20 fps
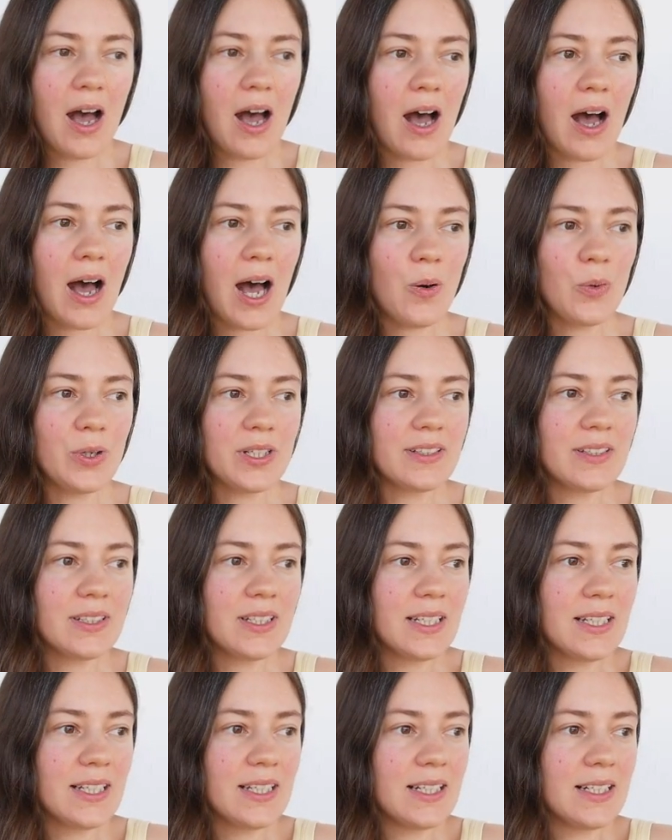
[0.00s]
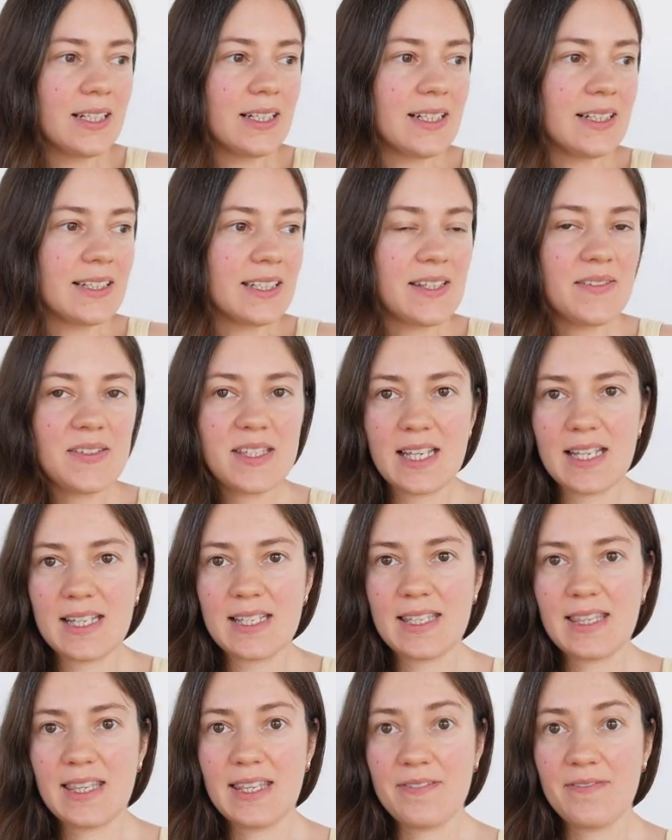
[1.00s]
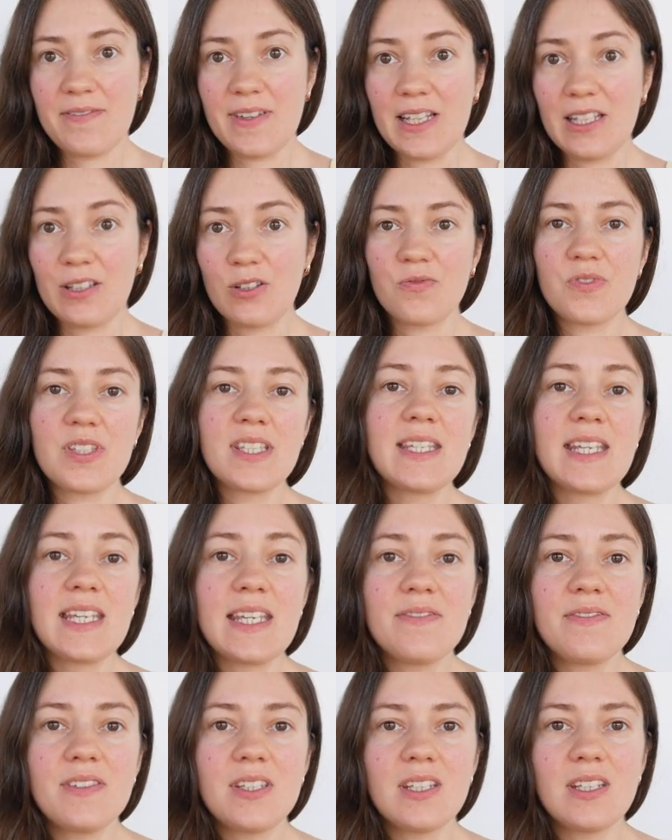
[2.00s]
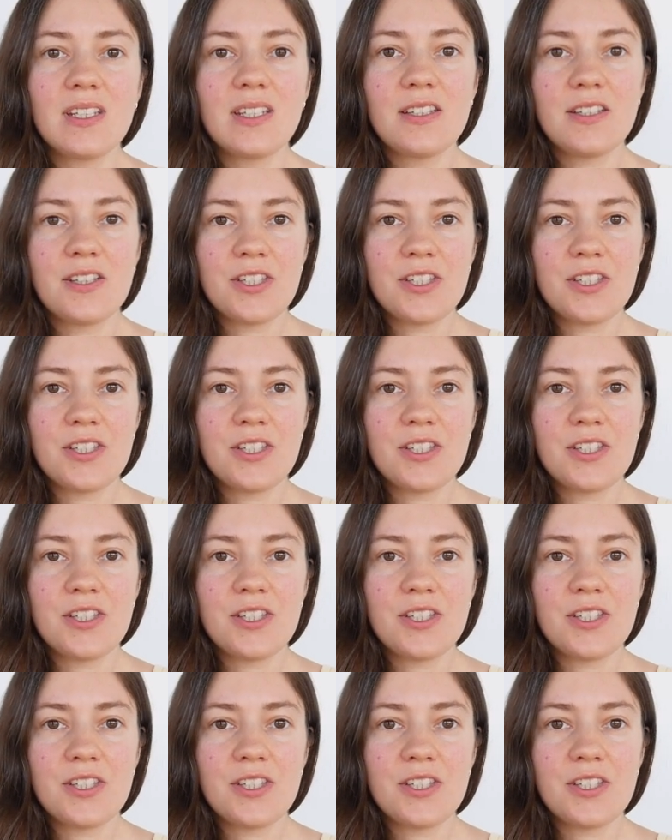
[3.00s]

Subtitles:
how it gives us the feeling of safety,